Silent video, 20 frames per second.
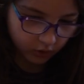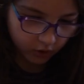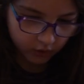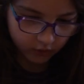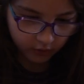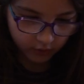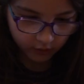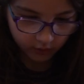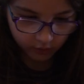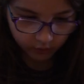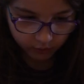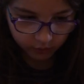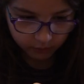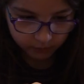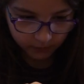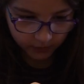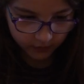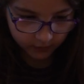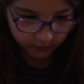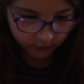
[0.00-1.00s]
Oh, there's a little
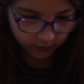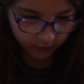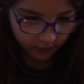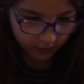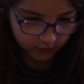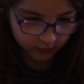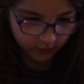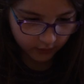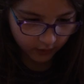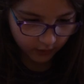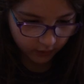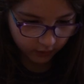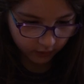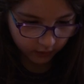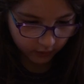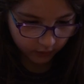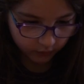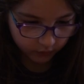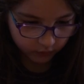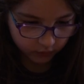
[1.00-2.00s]
space for her
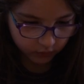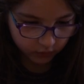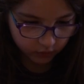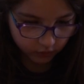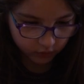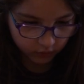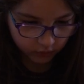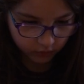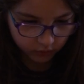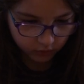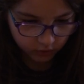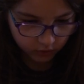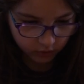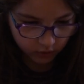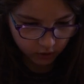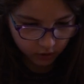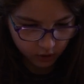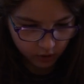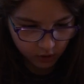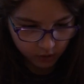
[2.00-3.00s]
tail. How cute.
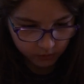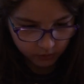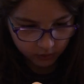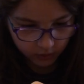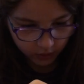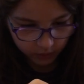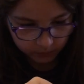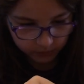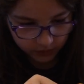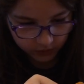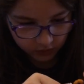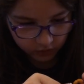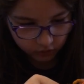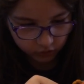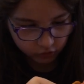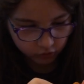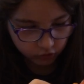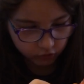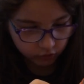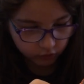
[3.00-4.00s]
That'll be the
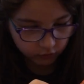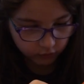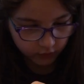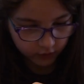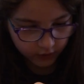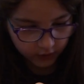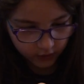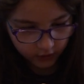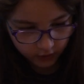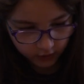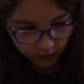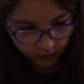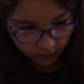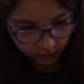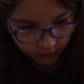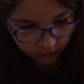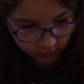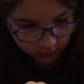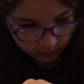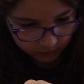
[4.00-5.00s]

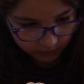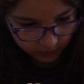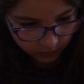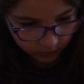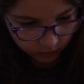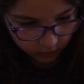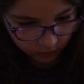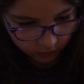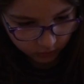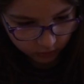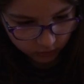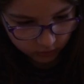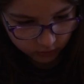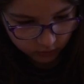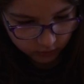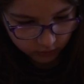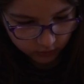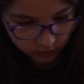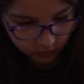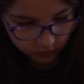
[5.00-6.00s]
trickiest
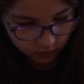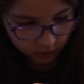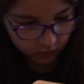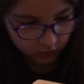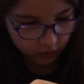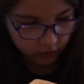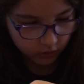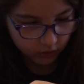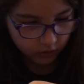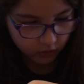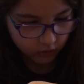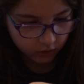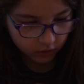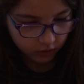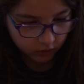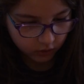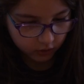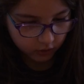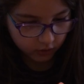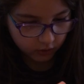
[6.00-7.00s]
part
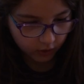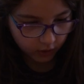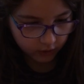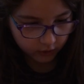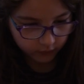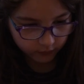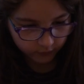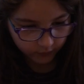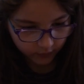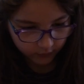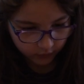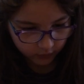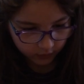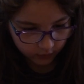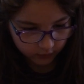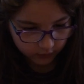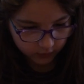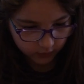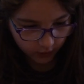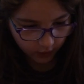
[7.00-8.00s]
to get it around
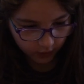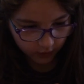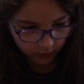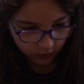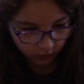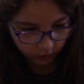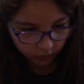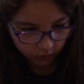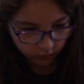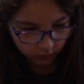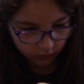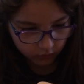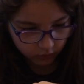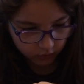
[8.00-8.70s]
her tail.